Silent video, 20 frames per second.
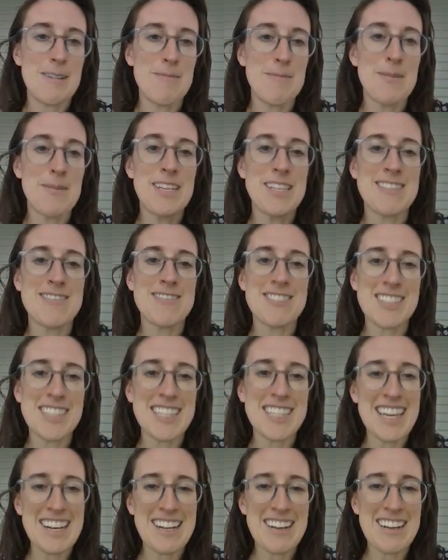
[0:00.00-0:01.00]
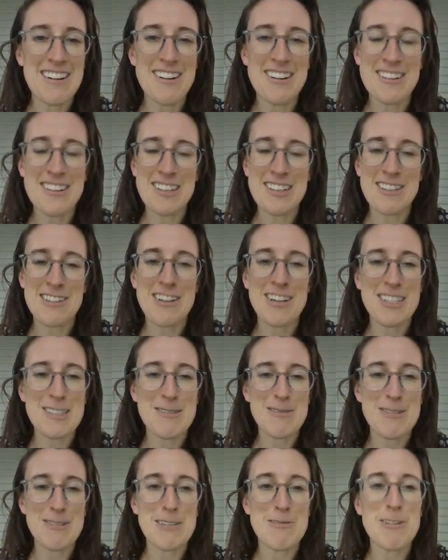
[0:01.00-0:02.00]
is really getting across
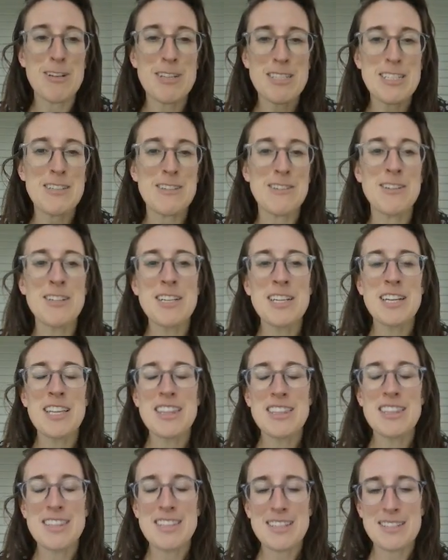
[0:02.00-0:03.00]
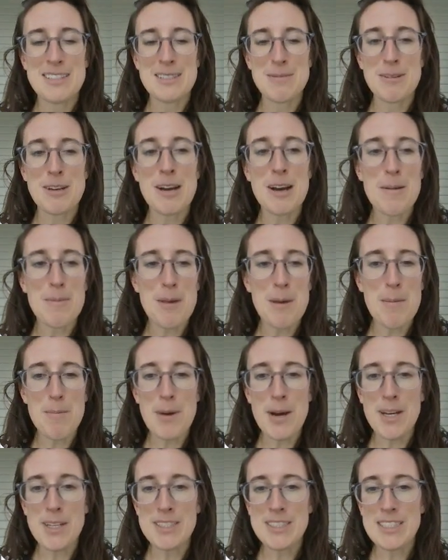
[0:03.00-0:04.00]
what you want to, there's some comment
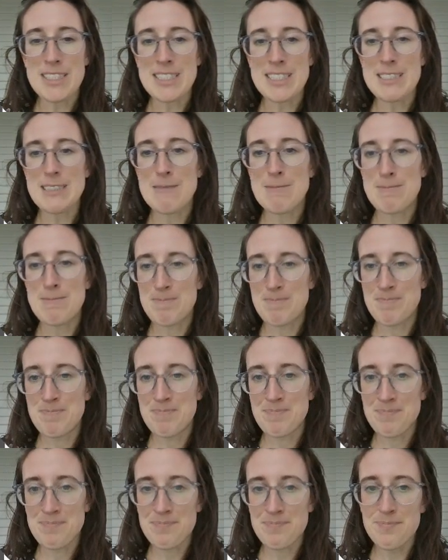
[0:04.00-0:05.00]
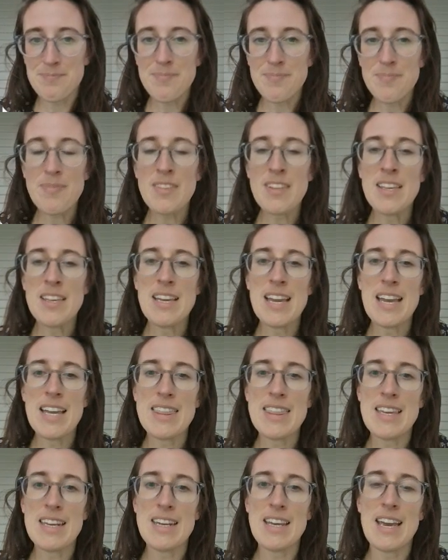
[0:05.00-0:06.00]
boxes.
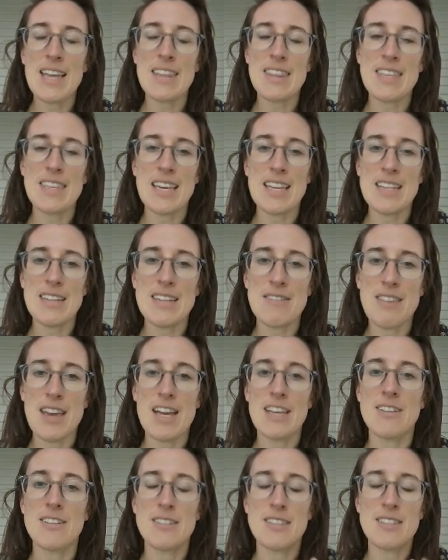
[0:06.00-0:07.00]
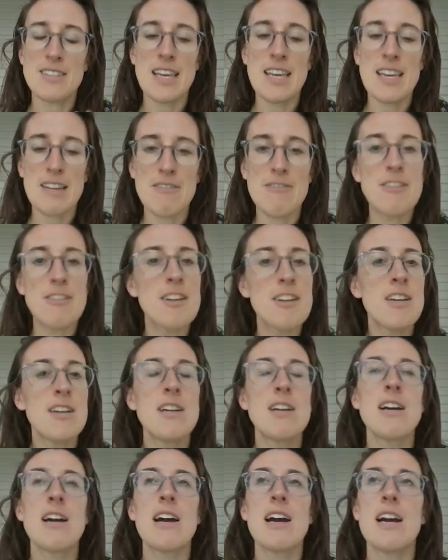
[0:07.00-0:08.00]
And then at the end of that, you'll save
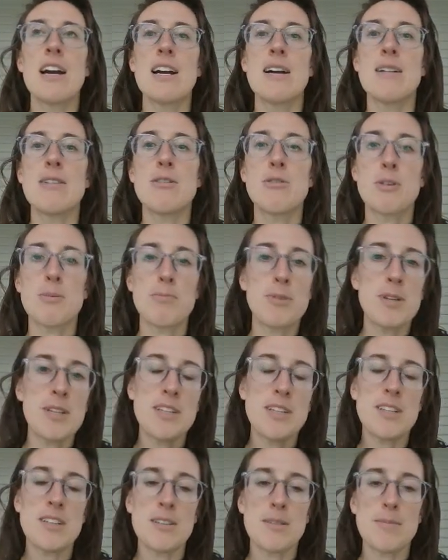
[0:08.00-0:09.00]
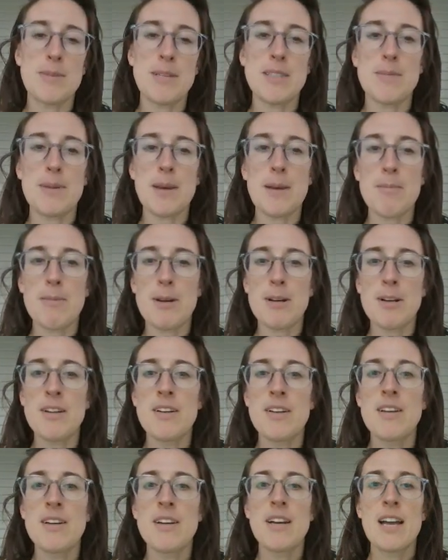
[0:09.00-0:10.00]
or print your piece of paper,
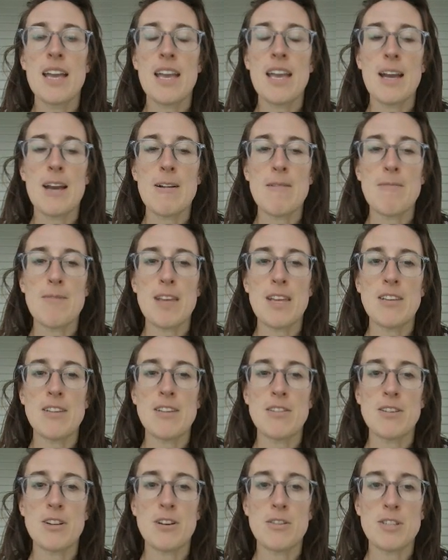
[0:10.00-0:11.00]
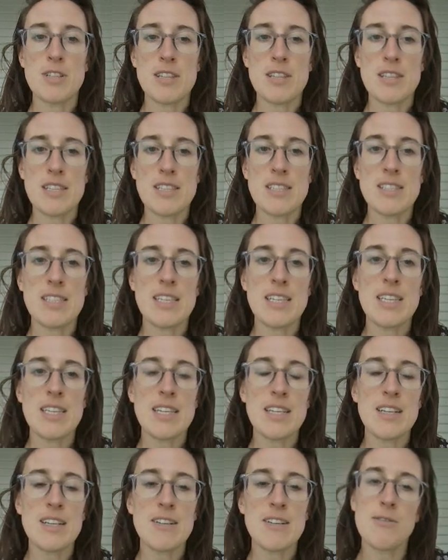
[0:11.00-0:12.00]
and you'll go to this link
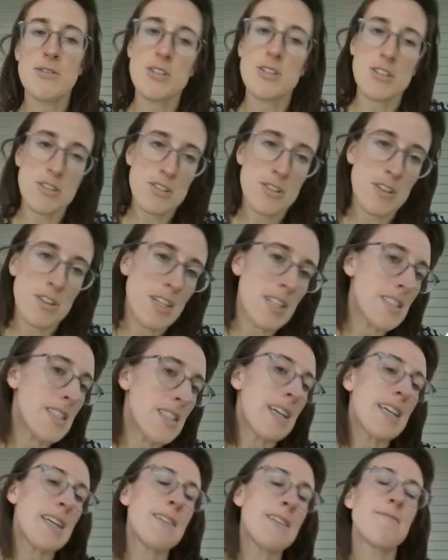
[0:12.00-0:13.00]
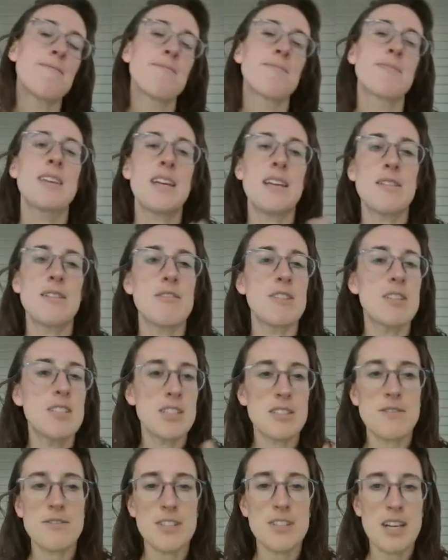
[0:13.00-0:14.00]
here, which I'll show you in a second, and
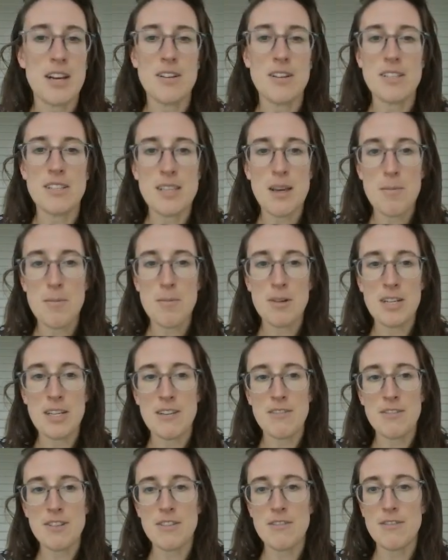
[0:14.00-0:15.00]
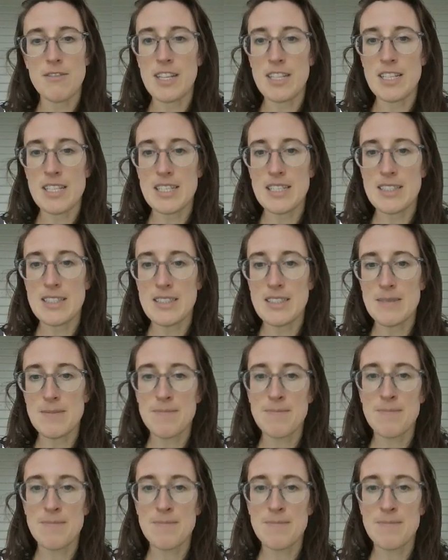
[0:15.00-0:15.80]
just fill out a summary of your findings.